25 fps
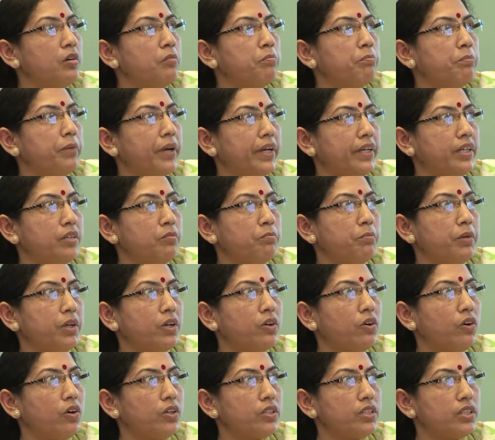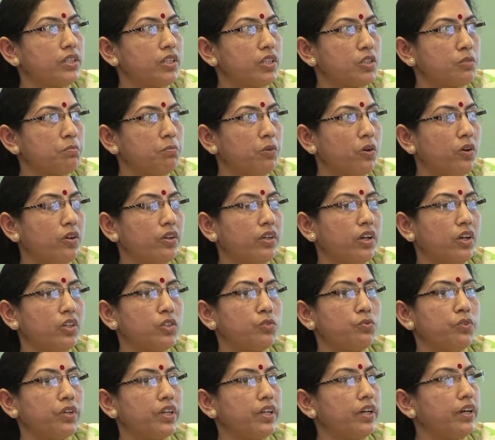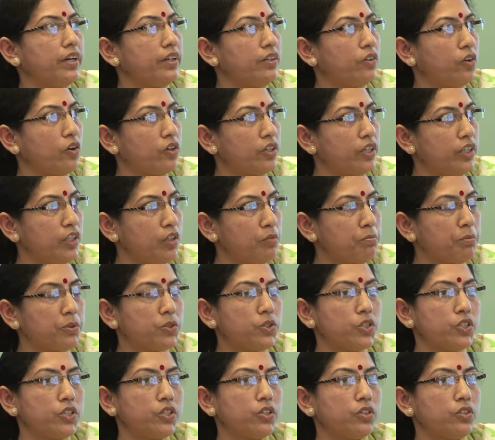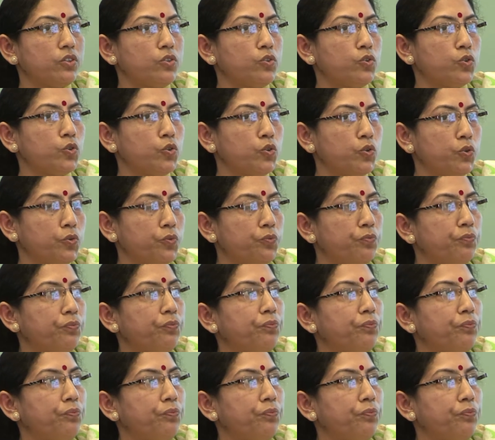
but because the small towns were not in a position to